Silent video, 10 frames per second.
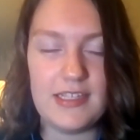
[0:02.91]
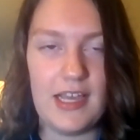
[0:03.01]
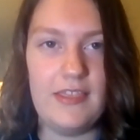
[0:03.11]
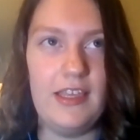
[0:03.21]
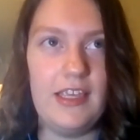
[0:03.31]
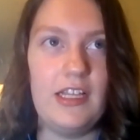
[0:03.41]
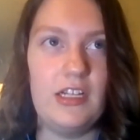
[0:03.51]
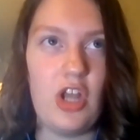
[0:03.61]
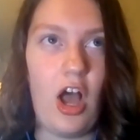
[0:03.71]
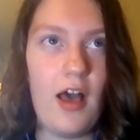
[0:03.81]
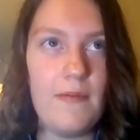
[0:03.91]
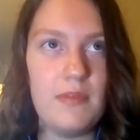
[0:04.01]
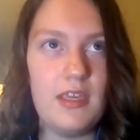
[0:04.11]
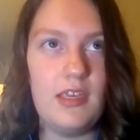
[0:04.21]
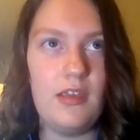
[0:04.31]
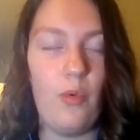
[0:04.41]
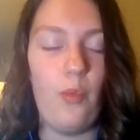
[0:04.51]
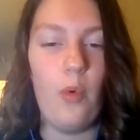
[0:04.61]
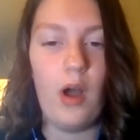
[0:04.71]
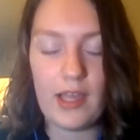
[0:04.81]
I think it taught me
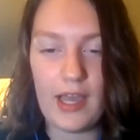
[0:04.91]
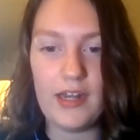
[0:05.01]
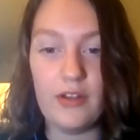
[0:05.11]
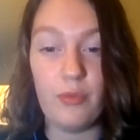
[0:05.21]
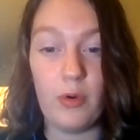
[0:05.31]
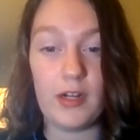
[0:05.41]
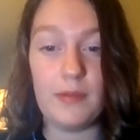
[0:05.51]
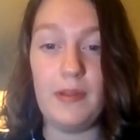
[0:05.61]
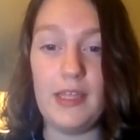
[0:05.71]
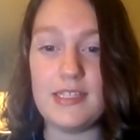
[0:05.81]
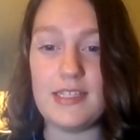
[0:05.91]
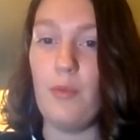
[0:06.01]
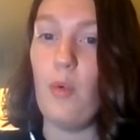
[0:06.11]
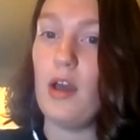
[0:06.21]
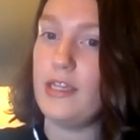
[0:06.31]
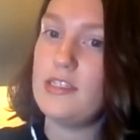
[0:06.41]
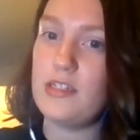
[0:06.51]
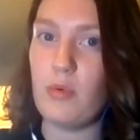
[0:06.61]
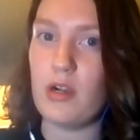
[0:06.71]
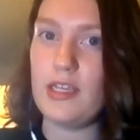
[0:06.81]
what kind of workplace I wanted to
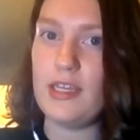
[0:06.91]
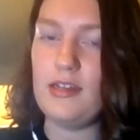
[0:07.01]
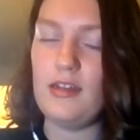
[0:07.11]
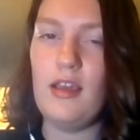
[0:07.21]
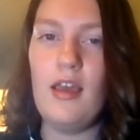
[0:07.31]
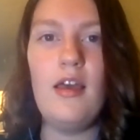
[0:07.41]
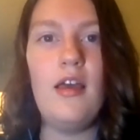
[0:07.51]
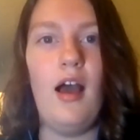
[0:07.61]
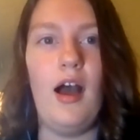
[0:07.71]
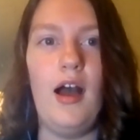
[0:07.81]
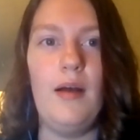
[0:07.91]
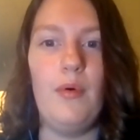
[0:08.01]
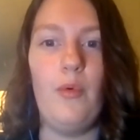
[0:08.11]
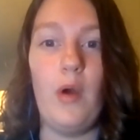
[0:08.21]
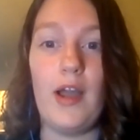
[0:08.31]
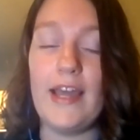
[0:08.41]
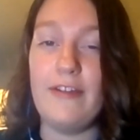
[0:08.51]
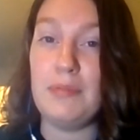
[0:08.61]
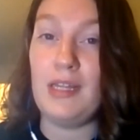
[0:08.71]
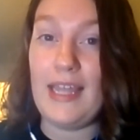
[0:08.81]
work in, um, what kind of
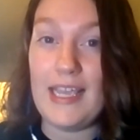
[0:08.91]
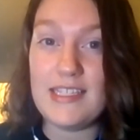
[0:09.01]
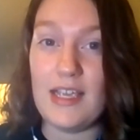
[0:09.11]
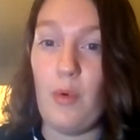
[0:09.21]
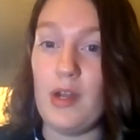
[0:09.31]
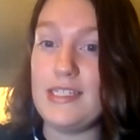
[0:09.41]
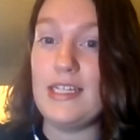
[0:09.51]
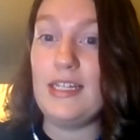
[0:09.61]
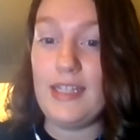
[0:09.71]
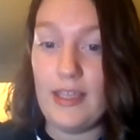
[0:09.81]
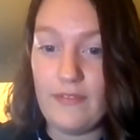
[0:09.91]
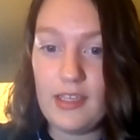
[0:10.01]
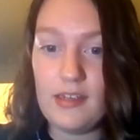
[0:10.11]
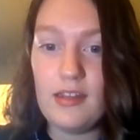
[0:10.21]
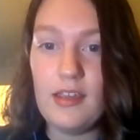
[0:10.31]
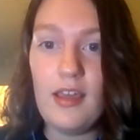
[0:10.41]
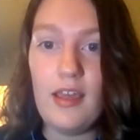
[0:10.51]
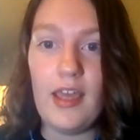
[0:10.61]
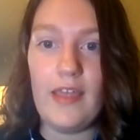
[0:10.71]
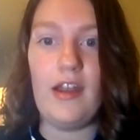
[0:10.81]
place I wanted to live in,
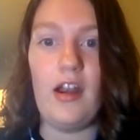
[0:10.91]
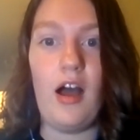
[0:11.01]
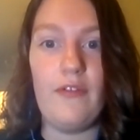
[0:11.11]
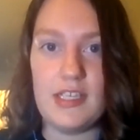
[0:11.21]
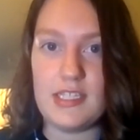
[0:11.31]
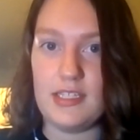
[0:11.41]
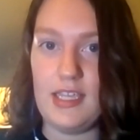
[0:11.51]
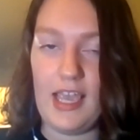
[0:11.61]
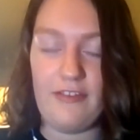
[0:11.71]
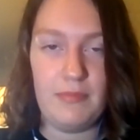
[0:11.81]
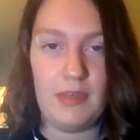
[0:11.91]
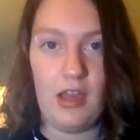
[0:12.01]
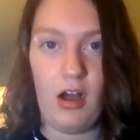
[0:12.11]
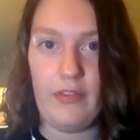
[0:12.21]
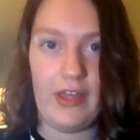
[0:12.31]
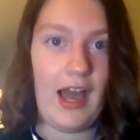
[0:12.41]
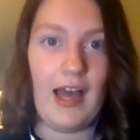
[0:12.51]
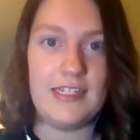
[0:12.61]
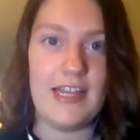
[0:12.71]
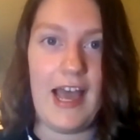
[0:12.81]
and then obviously gave me all the
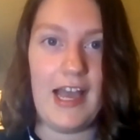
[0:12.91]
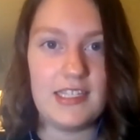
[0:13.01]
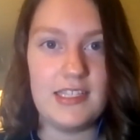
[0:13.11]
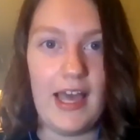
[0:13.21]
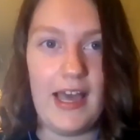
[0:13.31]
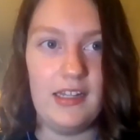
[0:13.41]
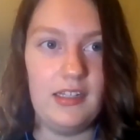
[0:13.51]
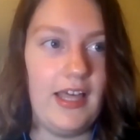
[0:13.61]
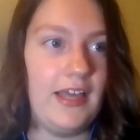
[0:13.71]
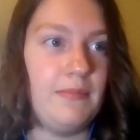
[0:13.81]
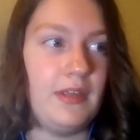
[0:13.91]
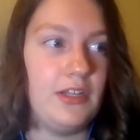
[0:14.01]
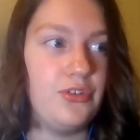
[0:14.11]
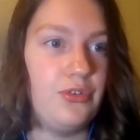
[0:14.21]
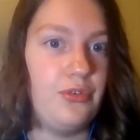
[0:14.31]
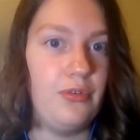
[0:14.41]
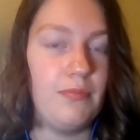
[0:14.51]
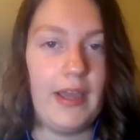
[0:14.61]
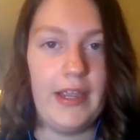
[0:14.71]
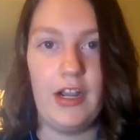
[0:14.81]
contacts that led me to
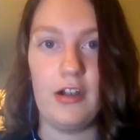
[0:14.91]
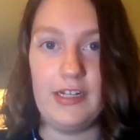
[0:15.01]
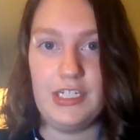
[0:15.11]
my current